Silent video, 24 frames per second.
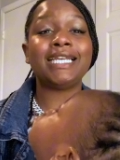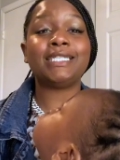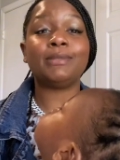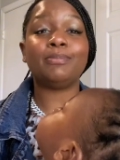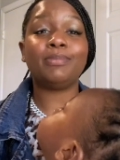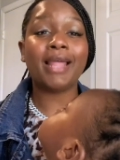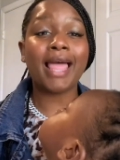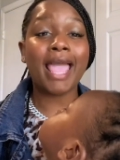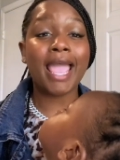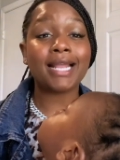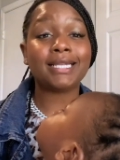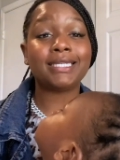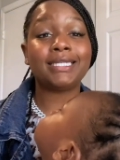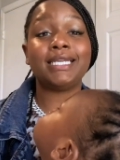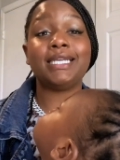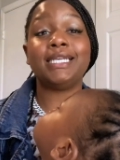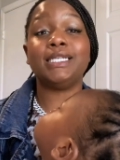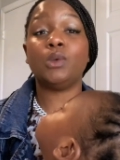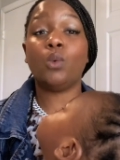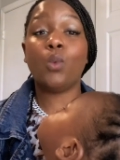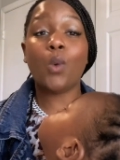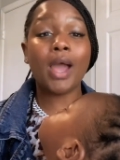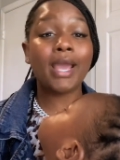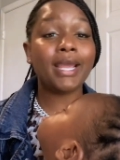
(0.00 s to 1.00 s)
black tees,
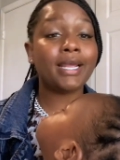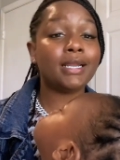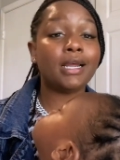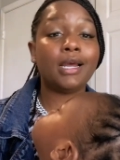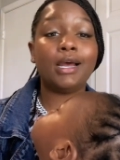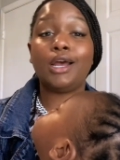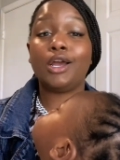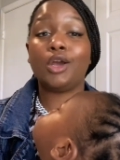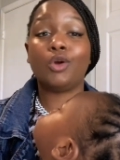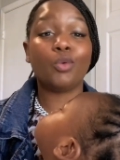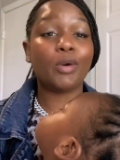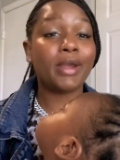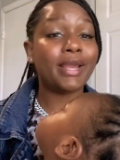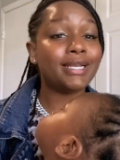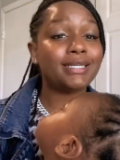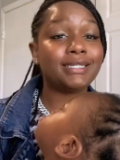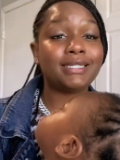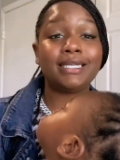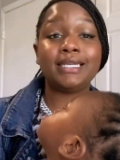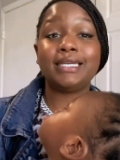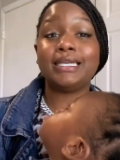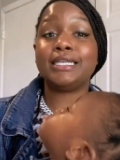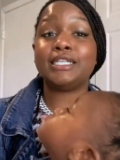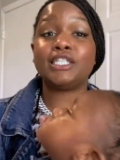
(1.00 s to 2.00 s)
white, gray
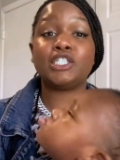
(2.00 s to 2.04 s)
tees,